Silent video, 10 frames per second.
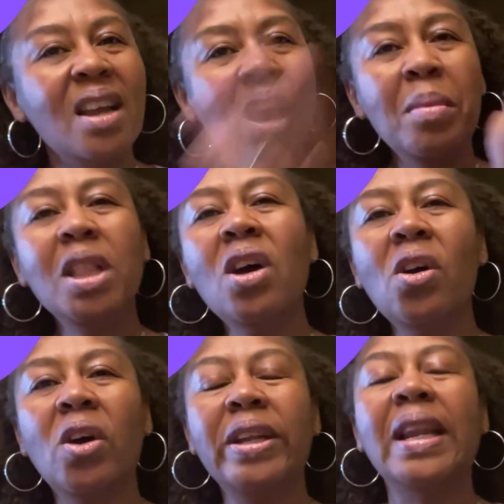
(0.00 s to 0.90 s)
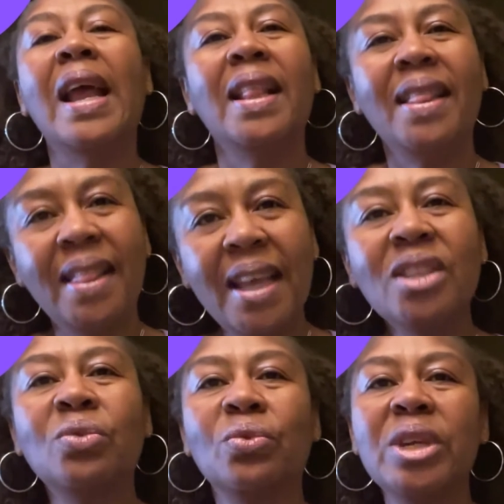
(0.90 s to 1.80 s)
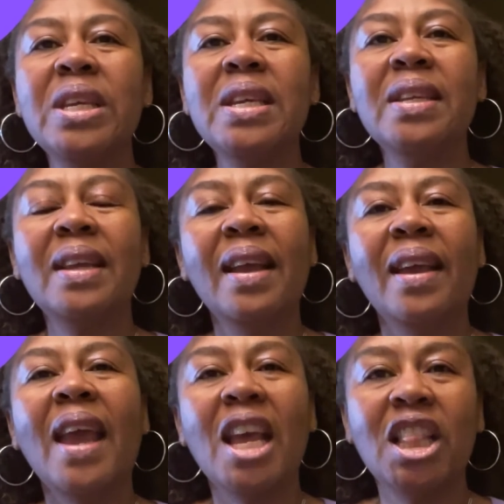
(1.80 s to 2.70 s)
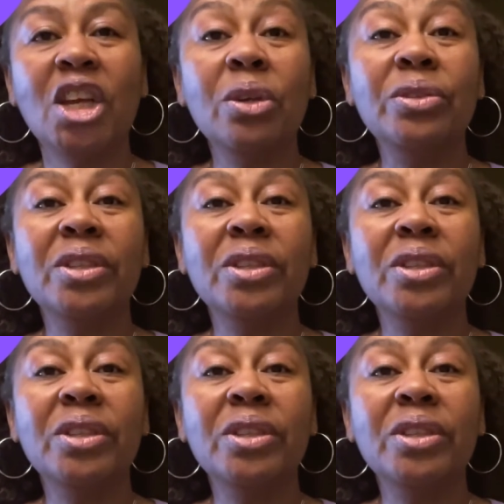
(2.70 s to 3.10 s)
Come on, let's read and learn